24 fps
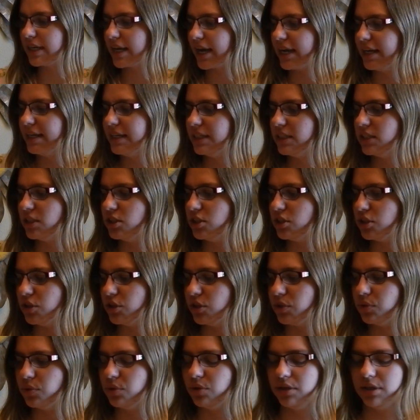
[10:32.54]
I need to
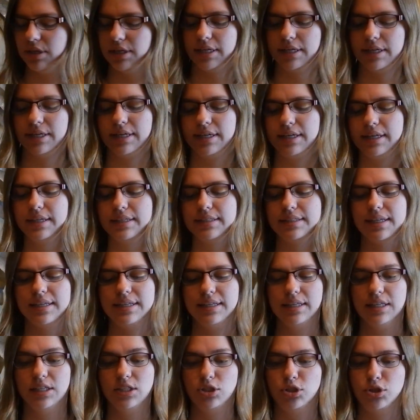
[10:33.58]
do is I
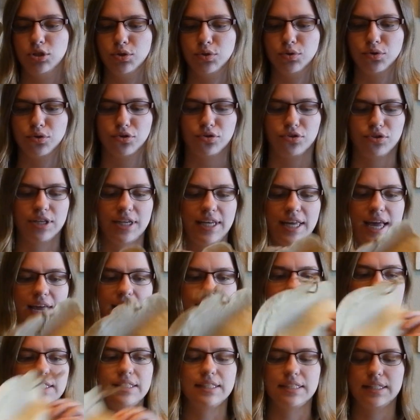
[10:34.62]
need to
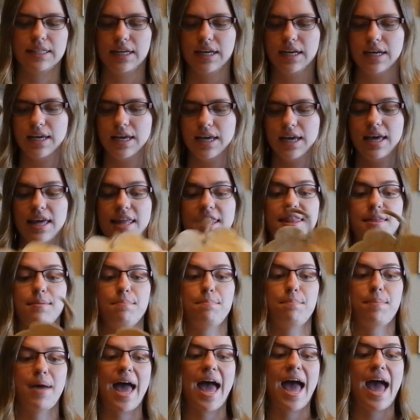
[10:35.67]
create the
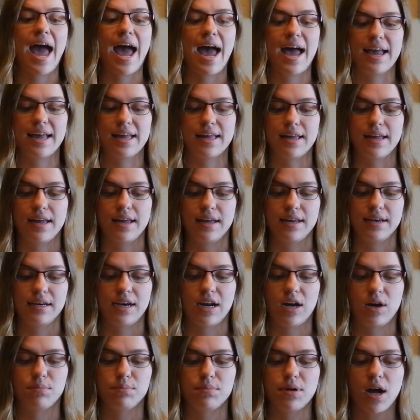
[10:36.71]
bag.
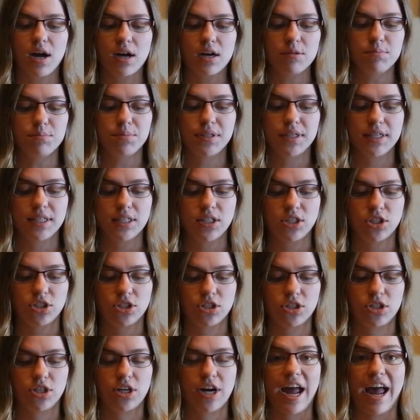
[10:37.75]
Now I'm not completely
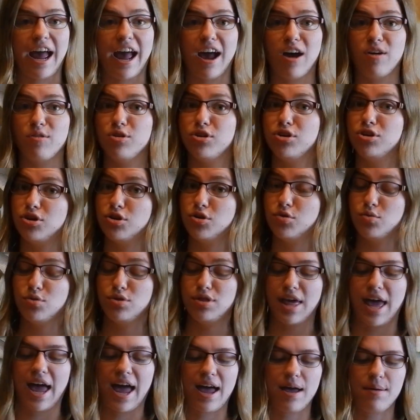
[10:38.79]
sure how to do
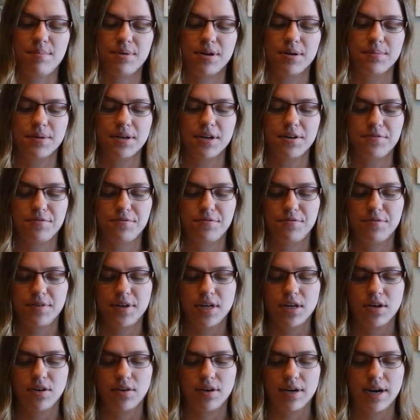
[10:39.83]
that, but I'm gonna
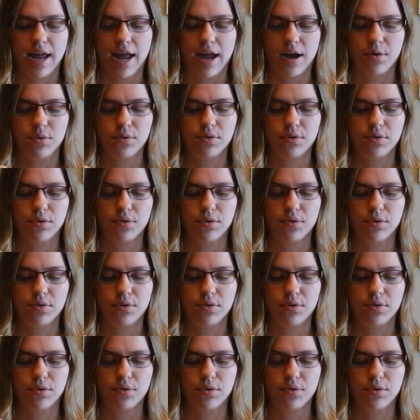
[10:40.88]
figure it out.